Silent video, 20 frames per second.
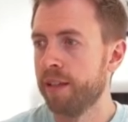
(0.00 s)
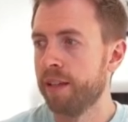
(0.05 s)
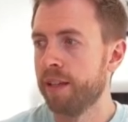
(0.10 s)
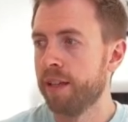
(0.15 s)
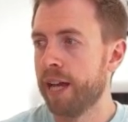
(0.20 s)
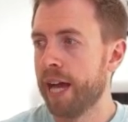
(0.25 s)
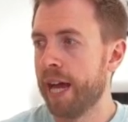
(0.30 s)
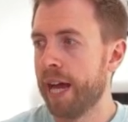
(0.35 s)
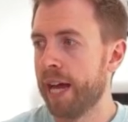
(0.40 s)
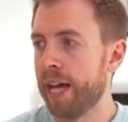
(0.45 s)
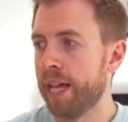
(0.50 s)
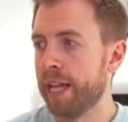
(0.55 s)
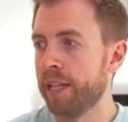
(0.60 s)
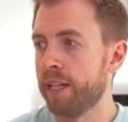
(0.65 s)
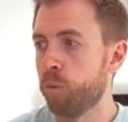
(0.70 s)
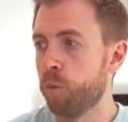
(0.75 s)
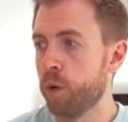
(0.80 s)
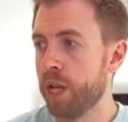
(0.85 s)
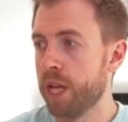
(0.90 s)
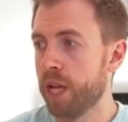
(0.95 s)
and
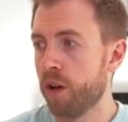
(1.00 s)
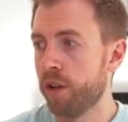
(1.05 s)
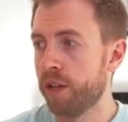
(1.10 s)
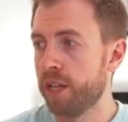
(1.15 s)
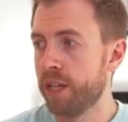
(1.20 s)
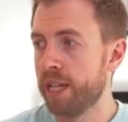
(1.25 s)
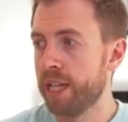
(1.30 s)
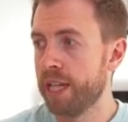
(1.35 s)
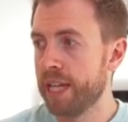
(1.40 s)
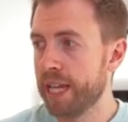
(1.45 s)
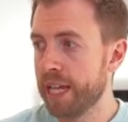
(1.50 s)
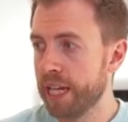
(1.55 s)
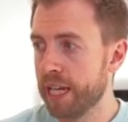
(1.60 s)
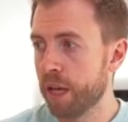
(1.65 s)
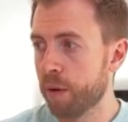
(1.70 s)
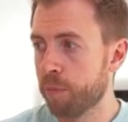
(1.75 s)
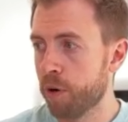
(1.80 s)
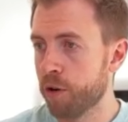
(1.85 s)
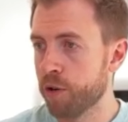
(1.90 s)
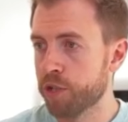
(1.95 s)
we are nearly
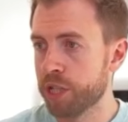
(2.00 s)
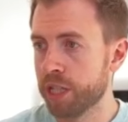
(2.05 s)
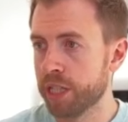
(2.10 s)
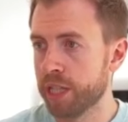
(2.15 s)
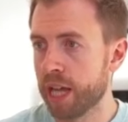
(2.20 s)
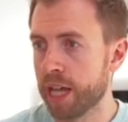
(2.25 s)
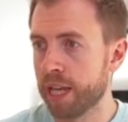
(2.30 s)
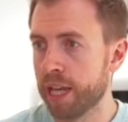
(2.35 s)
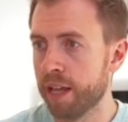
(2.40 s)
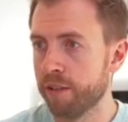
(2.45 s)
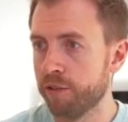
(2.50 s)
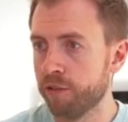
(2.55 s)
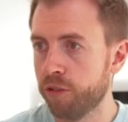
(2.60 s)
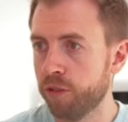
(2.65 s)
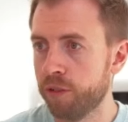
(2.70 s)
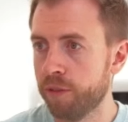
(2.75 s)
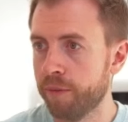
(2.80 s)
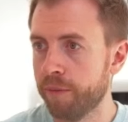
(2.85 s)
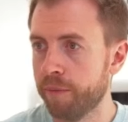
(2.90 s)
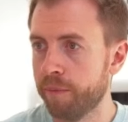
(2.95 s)
approaching that
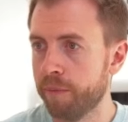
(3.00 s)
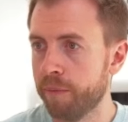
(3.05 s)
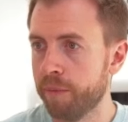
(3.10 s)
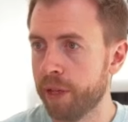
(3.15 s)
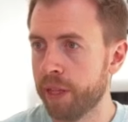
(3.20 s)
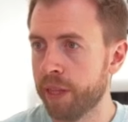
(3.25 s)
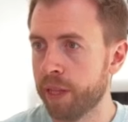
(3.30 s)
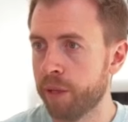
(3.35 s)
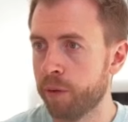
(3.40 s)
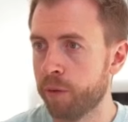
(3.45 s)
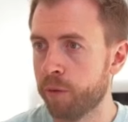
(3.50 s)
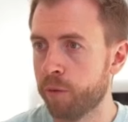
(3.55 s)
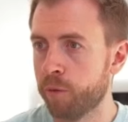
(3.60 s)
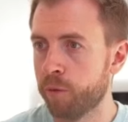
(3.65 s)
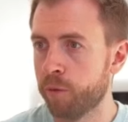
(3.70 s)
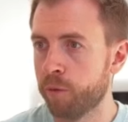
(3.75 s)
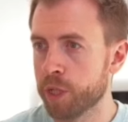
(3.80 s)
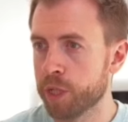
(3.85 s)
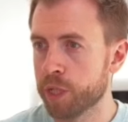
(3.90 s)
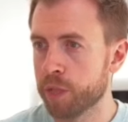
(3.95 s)
level. And then if we
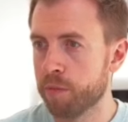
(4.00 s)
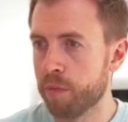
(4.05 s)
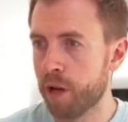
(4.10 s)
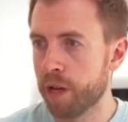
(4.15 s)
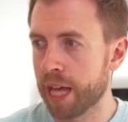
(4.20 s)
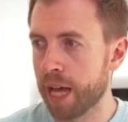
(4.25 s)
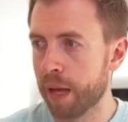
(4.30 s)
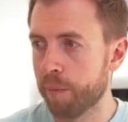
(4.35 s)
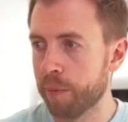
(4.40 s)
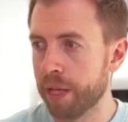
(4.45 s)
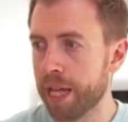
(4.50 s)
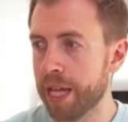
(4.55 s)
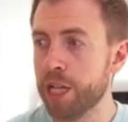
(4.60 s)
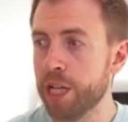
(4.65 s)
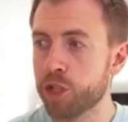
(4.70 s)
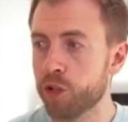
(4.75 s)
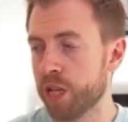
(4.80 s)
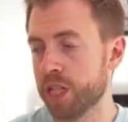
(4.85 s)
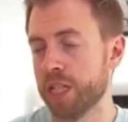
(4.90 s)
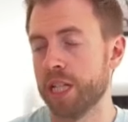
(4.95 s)
switch to market cap,
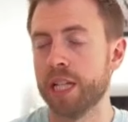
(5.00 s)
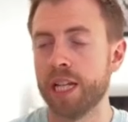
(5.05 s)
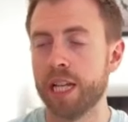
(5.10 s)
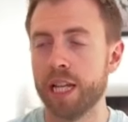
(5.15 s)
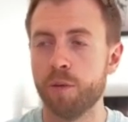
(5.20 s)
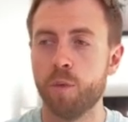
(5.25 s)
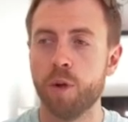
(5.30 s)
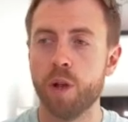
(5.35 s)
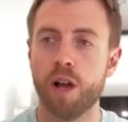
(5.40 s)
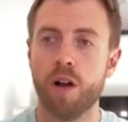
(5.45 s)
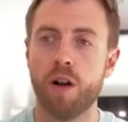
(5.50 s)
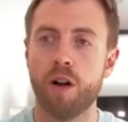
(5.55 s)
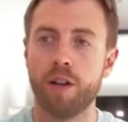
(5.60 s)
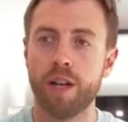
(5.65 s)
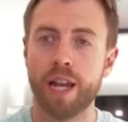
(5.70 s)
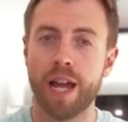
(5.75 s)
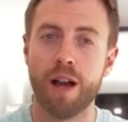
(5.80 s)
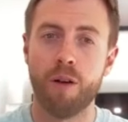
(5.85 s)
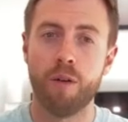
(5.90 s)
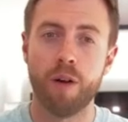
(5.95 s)
interestingly, we are
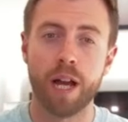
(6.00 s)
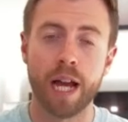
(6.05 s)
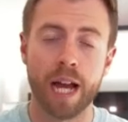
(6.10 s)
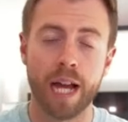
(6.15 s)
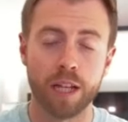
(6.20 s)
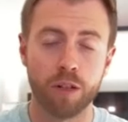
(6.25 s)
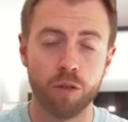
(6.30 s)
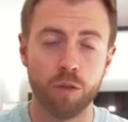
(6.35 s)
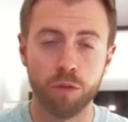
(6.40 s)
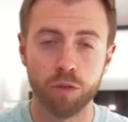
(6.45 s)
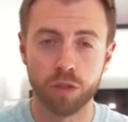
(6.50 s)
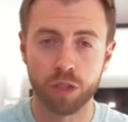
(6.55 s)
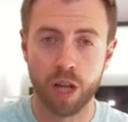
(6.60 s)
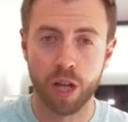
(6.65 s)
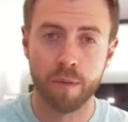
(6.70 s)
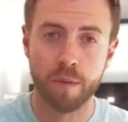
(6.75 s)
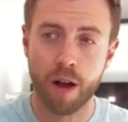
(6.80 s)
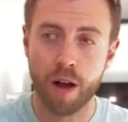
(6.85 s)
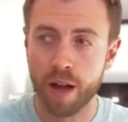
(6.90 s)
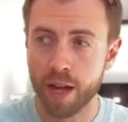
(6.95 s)
now at
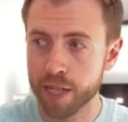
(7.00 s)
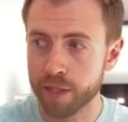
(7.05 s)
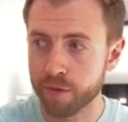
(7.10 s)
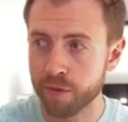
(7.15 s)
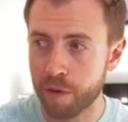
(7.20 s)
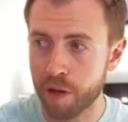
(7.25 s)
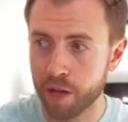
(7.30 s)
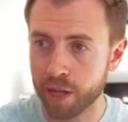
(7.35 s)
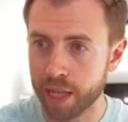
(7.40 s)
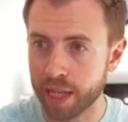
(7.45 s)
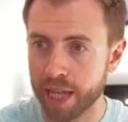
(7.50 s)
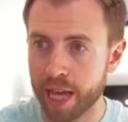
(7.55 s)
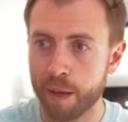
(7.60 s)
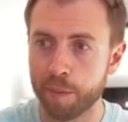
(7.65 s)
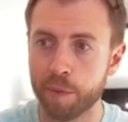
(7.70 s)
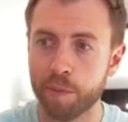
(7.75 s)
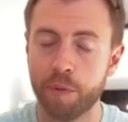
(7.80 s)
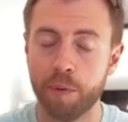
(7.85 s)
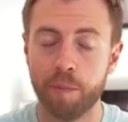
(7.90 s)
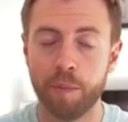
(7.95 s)
all-time highs for market
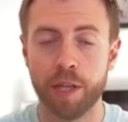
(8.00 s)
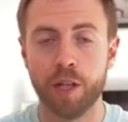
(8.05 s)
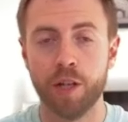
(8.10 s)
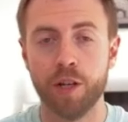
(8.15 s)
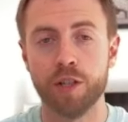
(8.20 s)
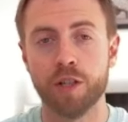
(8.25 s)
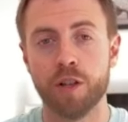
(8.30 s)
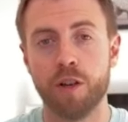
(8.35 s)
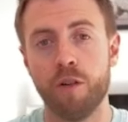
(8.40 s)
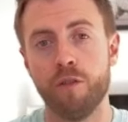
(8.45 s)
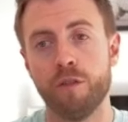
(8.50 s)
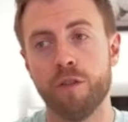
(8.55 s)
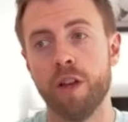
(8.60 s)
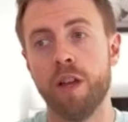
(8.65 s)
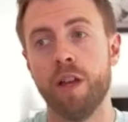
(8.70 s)
cap, but because of